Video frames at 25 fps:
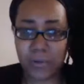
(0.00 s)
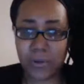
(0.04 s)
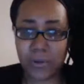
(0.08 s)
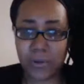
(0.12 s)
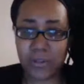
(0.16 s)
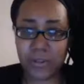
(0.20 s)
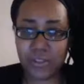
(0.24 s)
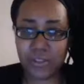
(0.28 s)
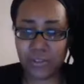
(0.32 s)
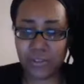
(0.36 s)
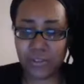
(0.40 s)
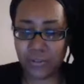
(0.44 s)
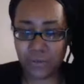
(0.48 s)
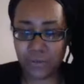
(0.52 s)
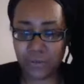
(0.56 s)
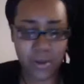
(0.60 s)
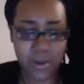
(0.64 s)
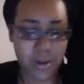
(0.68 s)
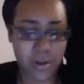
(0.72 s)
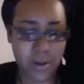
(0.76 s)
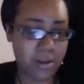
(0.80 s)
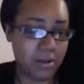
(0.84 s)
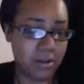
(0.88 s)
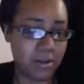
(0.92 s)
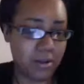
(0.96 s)
I'm going
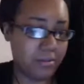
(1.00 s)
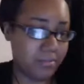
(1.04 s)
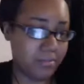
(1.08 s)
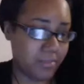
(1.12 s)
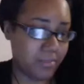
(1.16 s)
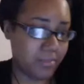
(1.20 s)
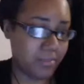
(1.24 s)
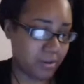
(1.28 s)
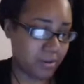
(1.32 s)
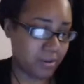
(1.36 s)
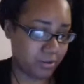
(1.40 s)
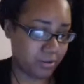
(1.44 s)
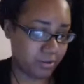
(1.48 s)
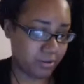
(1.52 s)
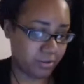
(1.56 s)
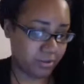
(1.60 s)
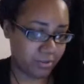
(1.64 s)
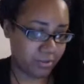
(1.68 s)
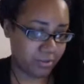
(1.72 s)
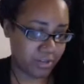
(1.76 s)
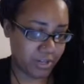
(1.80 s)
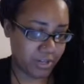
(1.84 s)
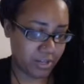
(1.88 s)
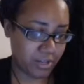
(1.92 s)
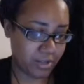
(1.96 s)
to
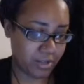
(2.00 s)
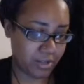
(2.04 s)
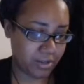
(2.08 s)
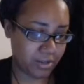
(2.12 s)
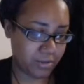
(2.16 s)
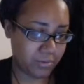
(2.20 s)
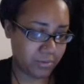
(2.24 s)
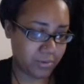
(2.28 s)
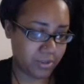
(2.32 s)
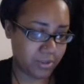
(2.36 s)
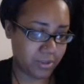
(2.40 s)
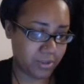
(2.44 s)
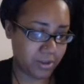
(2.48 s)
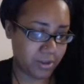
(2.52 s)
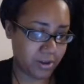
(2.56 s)
do some chanting